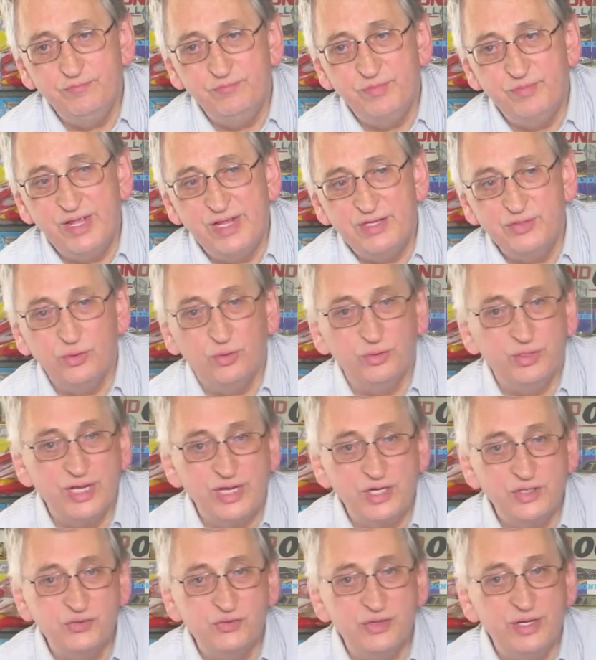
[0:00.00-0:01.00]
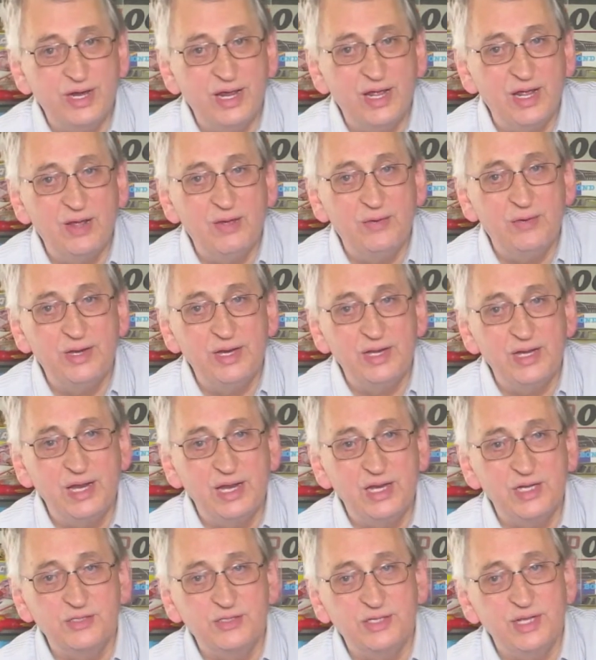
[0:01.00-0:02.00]
they're sort of history now, and
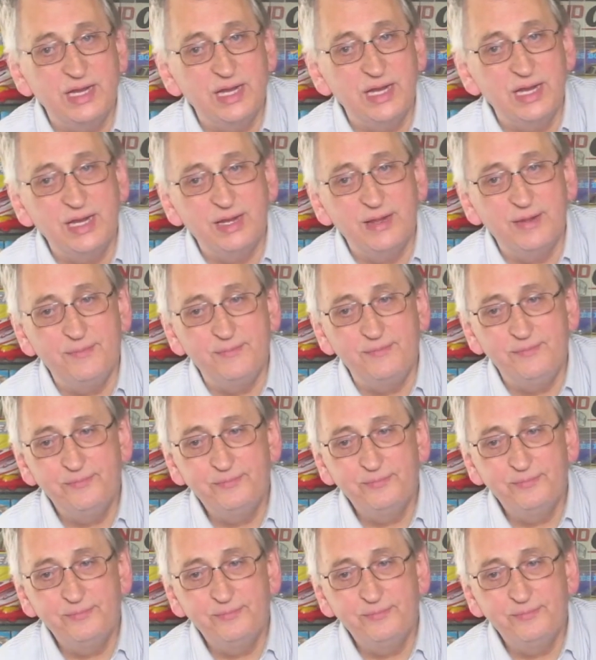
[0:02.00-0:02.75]
it's the